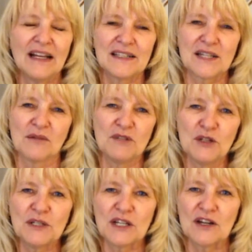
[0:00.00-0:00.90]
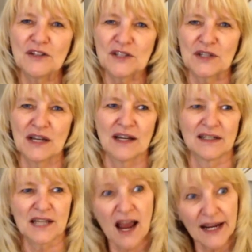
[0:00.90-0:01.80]
some new adult
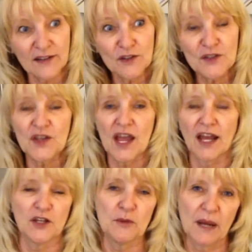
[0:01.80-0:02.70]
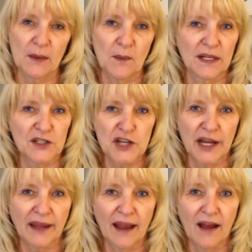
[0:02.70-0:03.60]
uh, titles that you might want to
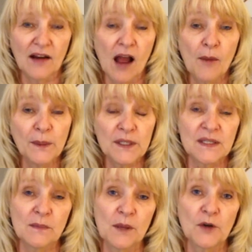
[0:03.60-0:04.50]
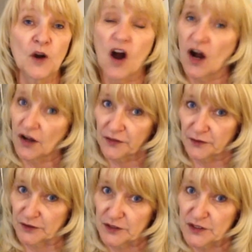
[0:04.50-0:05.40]
check out. I'll put some other
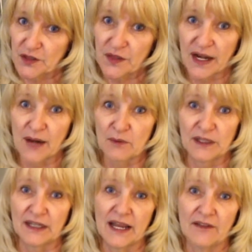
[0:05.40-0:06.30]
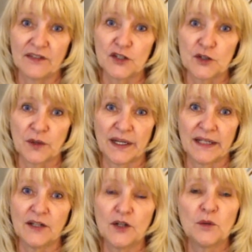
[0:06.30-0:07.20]
authors that I really have
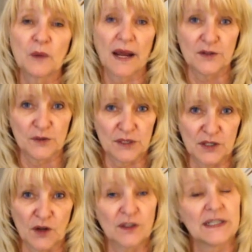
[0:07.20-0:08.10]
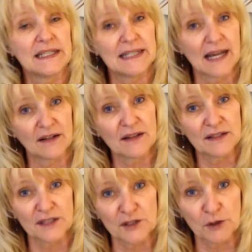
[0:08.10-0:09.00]
enjoyed who write new adult down in the
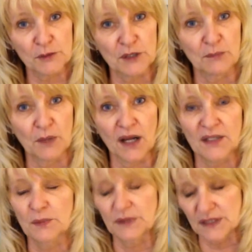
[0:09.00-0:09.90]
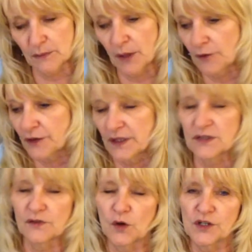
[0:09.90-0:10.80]
description box with some other
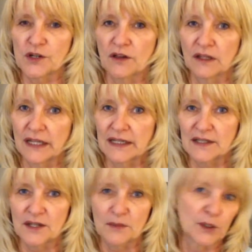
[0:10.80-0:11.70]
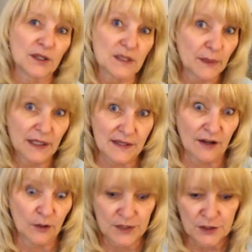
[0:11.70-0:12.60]
things. Of course, all the links to the books because
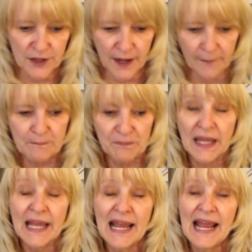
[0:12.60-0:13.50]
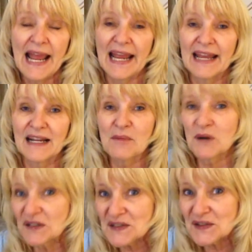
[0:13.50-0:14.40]
I always do that. And I'm
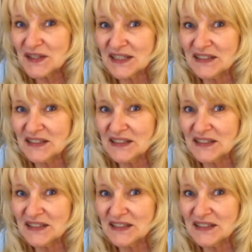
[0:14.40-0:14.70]
also going to